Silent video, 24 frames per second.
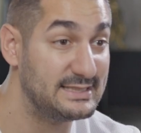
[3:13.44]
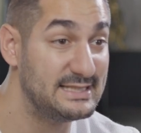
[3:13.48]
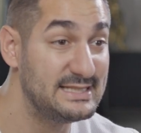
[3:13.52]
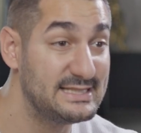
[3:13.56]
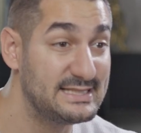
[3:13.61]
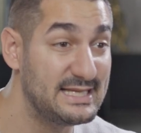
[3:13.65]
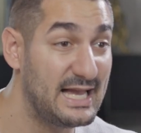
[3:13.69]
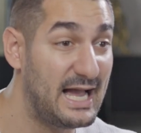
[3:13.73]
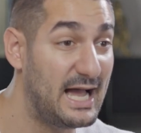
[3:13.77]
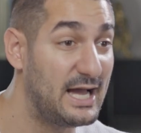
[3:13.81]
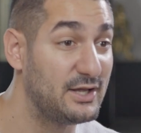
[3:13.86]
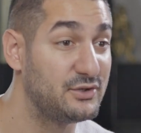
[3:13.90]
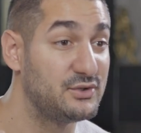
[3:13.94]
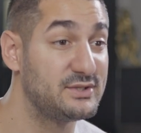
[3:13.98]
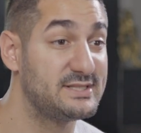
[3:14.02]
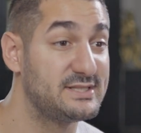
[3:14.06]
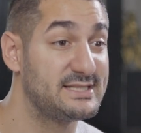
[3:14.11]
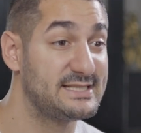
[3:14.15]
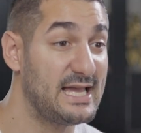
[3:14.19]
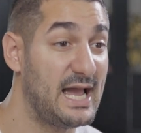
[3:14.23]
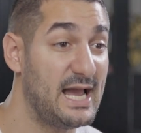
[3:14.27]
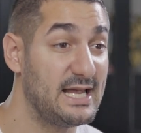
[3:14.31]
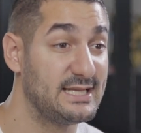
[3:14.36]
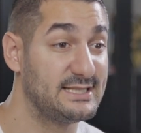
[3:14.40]
These are the
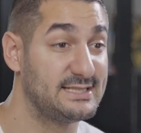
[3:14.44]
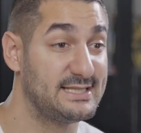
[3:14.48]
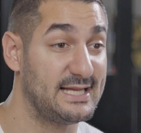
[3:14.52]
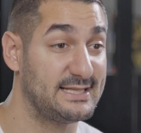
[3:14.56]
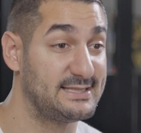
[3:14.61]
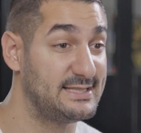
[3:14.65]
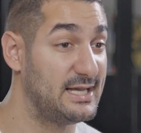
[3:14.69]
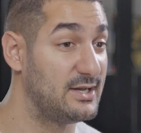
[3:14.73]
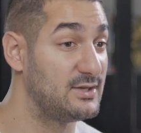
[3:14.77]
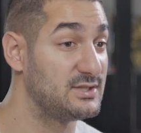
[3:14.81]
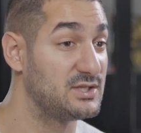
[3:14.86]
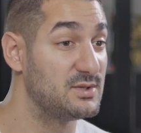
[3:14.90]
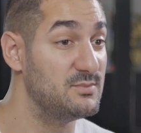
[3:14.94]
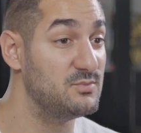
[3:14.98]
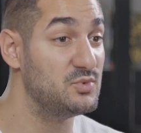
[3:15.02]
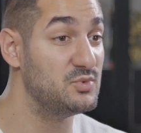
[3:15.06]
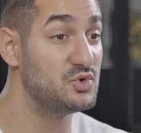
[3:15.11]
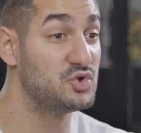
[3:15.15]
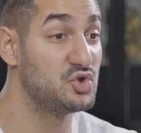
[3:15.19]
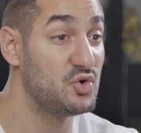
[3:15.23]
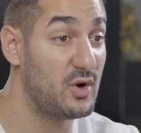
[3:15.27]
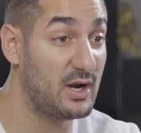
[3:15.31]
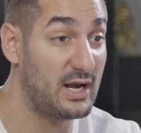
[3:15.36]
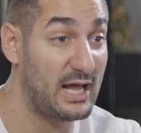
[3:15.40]
signs that there is a
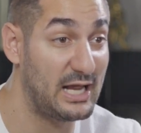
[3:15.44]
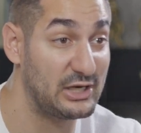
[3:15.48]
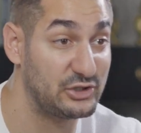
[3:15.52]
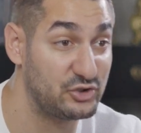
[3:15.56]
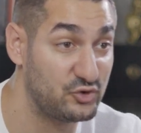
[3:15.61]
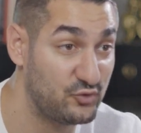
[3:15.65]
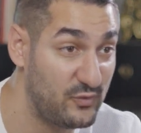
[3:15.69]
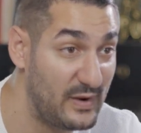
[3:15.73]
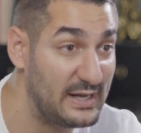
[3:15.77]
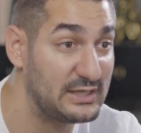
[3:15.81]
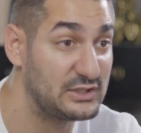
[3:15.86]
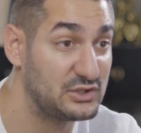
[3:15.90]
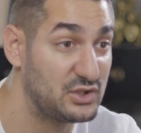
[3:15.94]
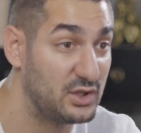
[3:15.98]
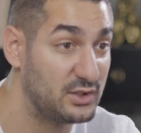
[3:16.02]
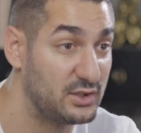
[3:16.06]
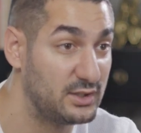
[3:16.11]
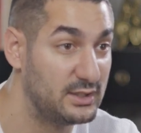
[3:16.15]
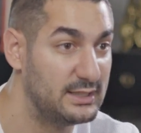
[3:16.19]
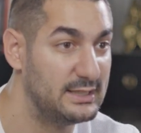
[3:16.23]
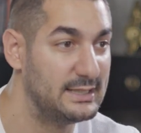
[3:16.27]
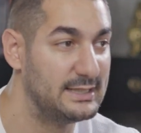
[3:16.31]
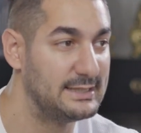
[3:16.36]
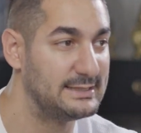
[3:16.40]
mutual
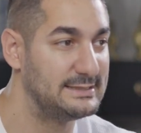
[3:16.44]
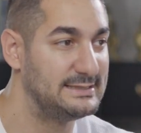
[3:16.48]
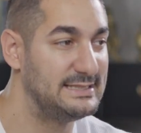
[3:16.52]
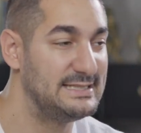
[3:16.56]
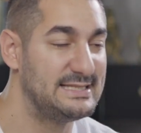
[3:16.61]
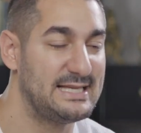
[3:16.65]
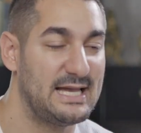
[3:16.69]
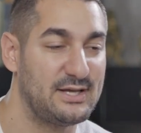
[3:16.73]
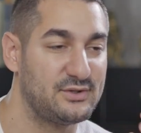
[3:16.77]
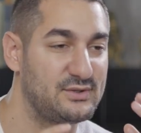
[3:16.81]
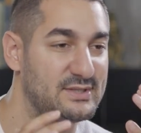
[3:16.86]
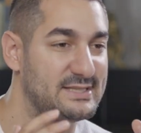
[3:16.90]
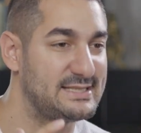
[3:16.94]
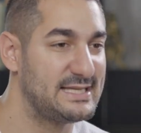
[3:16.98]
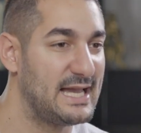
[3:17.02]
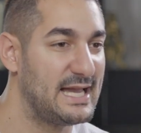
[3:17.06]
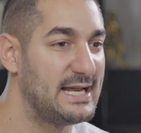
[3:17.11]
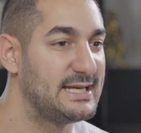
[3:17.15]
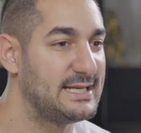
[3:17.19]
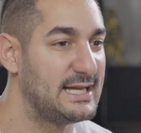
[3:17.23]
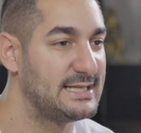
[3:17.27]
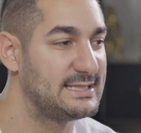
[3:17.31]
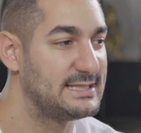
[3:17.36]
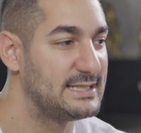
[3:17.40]
attraction. These are the
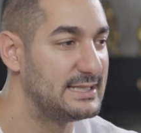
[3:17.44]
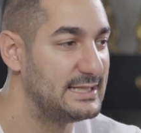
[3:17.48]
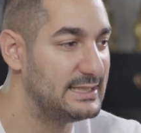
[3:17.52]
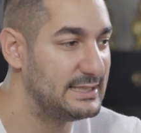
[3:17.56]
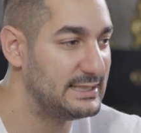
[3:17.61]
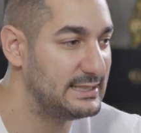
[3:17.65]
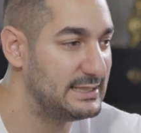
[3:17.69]
signs that